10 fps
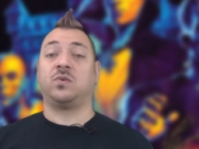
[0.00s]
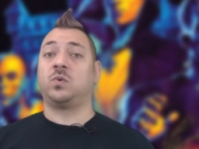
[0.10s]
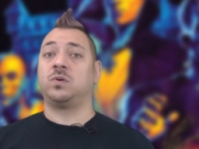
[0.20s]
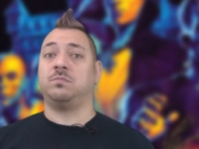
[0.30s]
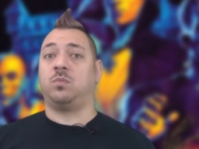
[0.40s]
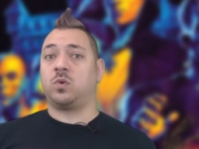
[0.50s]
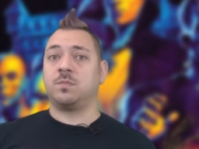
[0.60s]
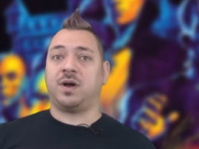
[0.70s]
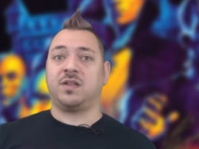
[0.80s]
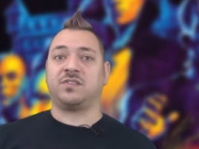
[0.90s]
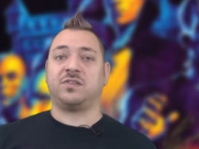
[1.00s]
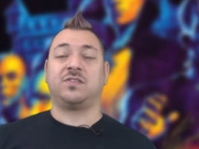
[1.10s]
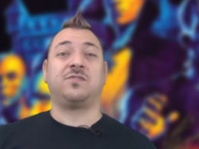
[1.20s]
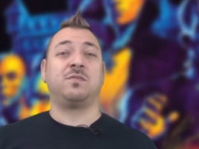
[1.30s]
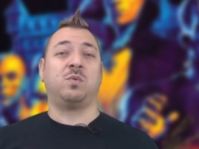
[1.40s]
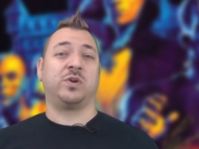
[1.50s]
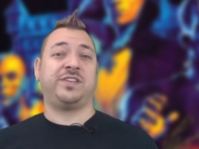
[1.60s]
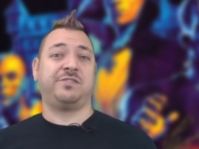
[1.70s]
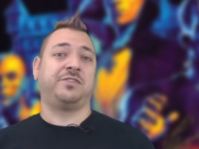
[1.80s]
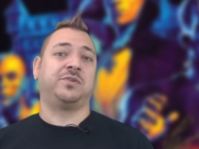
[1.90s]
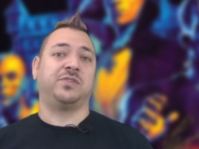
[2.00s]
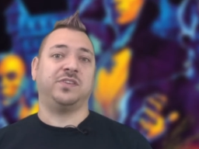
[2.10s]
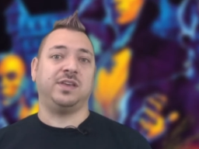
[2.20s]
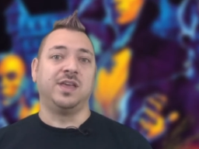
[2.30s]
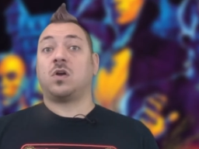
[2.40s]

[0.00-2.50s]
or more monsters for more difficulty.